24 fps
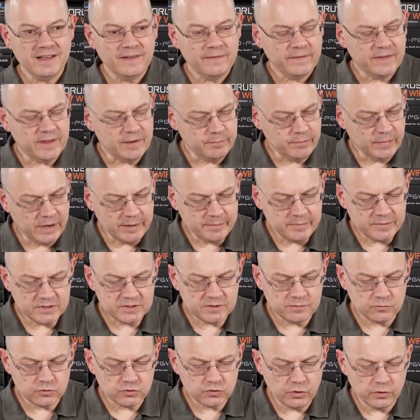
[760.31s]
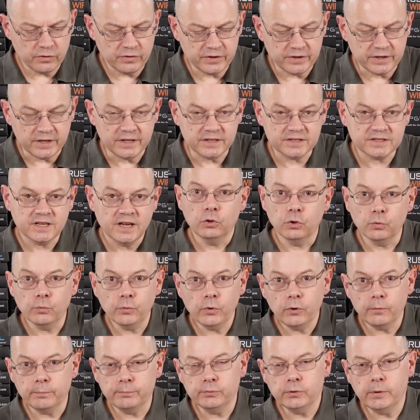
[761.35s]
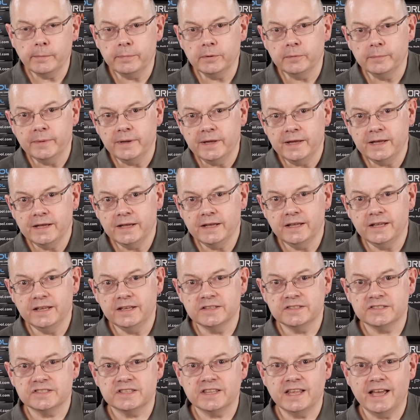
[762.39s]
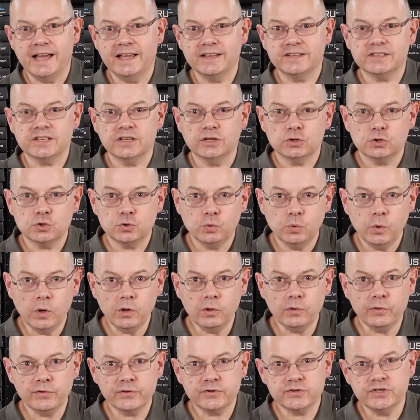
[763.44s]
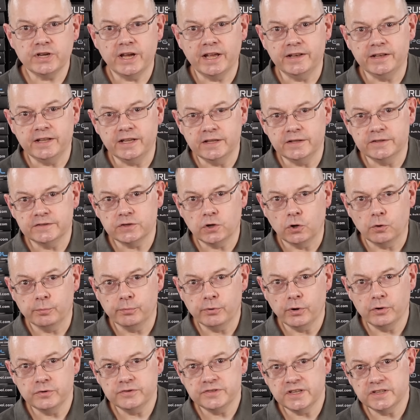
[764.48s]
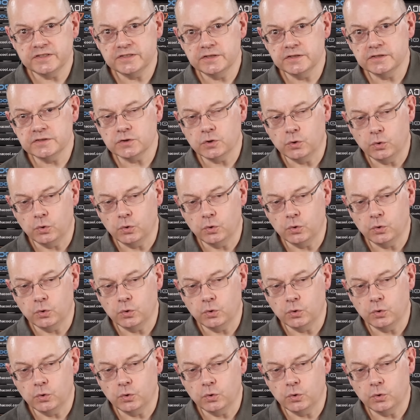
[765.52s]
There might be some truth in it. The real problem here is that 12th gen Intel processors,